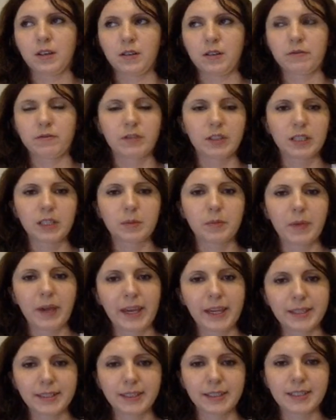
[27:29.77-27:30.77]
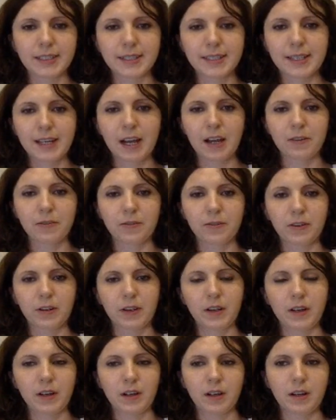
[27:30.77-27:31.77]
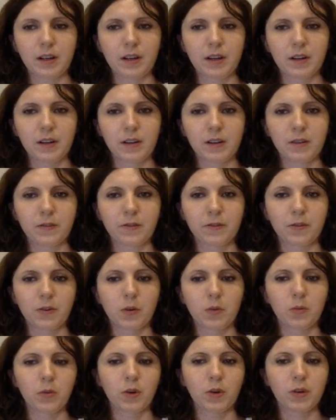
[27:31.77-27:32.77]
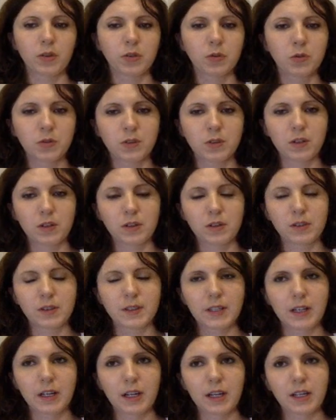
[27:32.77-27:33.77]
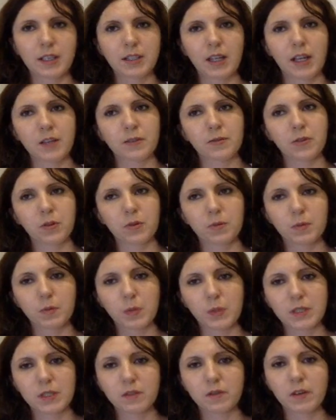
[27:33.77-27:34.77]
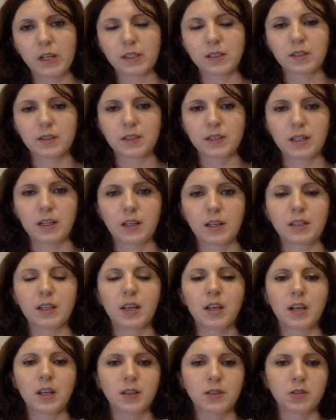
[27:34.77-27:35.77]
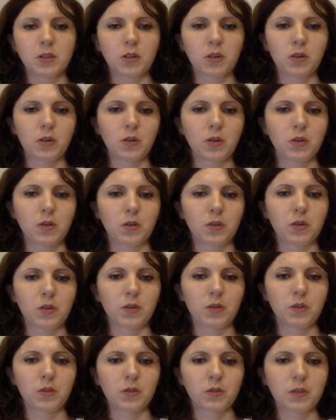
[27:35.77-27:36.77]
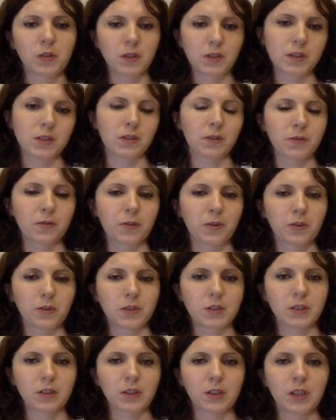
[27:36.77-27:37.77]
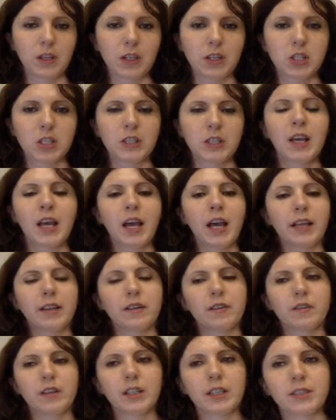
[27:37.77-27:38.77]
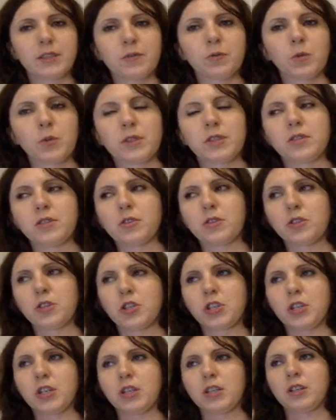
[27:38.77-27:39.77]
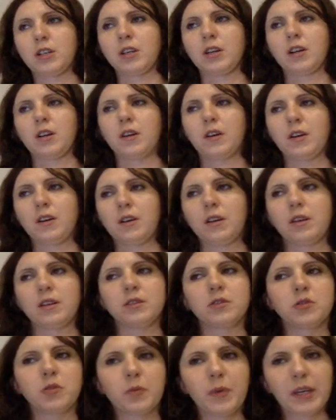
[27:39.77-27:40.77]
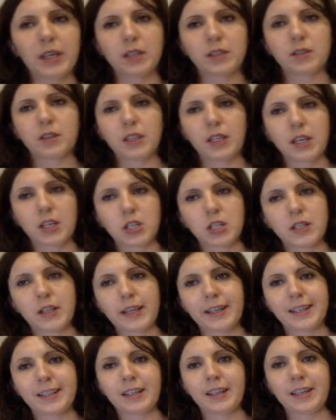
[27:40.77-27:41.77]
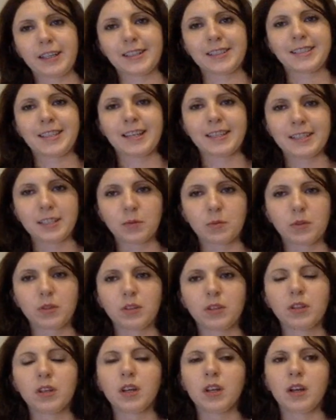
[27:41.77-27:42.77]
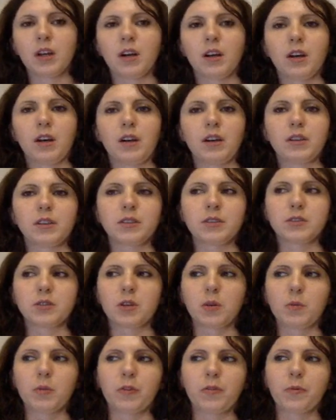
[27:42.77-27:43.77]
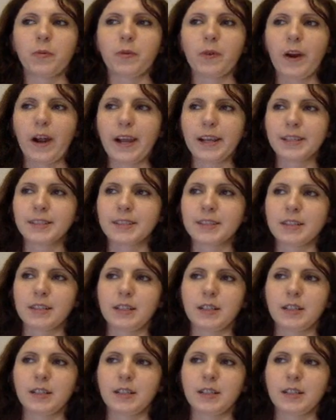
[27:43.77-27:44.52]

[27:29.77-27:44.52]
really basic stuff from user side and from administrator side. So this is the first education, and I really was searching to make education accessible in terms of price,